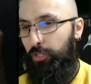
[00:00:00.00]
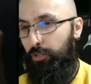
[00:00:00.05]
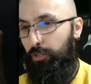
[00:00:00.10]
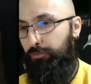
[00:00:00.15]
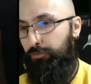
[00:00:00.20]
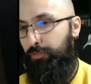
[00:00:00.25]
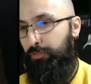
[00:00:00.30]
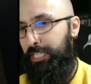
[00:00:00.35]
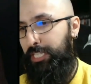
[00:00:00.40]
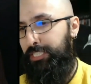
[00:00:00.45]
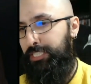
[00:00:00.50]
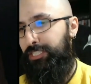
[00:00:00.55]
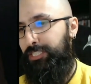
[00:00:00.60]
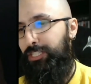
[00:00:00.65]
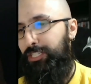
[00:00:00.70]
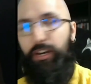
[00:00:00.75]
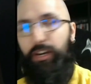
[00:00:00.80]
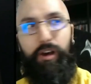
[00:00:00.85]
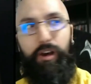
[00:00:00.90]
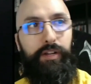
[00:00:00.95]
Your
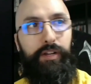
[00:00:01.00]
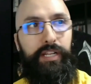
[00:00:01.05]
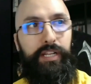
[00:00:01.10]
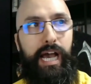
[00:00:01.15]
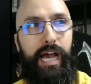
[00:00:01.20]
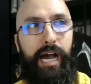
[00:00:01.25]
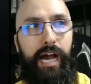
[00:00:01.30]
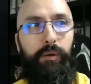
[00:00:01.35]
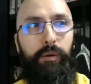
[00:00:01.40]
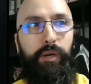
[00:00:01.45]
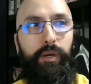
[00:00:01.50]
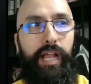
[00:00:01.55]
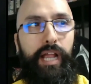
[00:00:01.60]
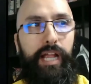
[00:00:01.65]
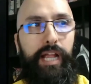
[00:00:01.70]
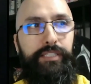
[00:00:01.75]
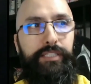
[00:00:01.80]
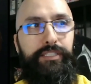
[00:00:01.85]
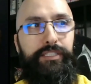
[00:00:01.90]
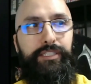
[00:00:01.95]
fates are in our
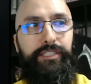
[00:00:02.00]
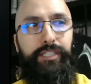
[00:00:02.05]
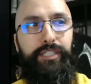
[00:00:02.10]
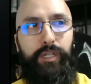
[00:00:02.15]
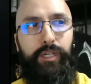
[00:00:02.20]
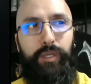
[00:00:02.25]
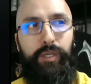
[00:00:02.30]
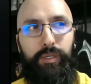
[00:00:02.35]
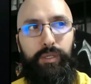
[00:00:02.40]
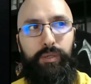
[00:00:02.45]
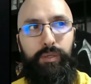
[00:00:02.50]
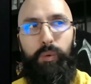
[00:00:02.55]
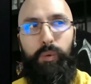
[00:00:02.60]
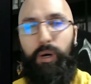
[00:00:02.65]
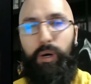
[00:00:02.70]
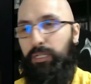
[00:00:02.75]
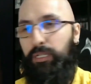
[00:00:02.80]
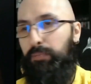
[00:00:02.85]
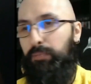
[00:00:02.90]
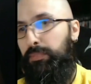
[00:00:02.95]
hands.
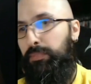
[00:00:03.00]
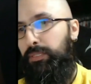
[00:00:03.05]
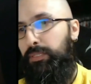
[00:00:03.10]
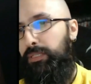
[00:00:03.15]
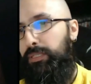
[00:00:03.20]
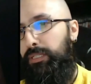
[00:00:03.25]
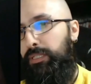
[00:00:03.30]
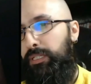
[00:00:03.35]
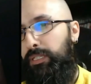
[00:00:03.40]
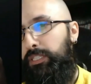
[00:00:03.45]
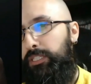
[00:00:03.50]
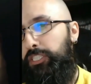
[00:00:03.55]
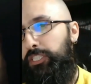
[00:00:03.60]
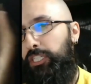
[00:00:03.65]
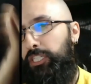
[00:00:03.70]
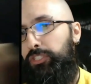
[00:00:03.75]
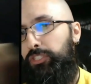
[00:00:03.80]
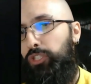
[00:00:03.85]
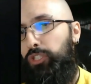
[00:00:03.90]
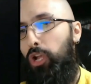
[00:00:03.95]
Welcome.
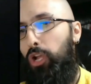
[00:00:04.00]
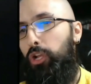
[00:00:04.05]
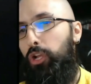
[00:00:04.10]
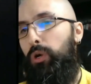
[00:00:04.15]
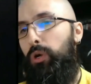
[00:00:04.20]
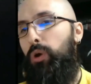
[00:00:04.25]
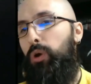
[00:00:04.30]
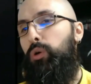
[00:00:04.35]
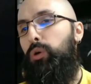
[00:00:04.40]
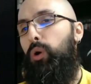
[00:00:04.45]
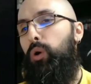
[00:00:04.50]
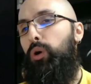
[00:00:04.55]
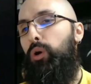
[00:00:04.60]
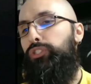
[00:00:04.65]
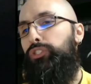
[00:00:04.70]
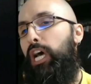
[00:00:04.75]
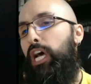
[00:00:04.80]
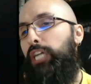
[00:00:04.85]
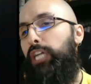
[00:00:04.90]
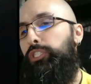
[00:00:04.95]
This is the hero
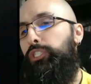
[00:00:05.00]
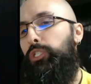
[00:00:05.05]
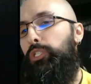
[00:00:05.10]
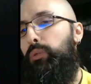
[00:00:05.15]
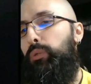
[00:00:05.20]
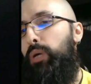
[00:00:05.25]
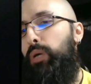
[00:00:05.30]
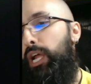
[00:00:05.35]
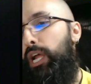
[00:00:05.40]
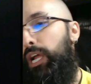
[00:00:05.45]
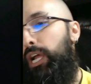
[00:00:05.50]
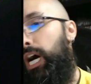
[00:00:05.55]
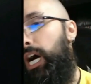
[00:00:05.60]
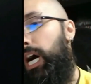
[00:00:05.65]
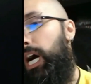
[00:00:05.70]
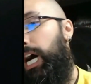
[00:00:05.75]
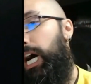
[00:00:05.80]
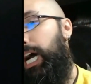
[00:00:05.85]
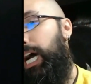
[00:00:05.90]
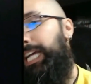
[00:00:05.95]
course at UA
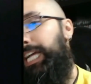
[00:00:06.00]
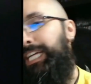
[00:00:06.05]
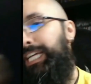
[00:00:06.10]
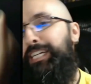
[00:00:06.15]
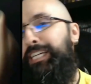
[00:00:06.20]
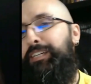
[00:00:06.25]
High.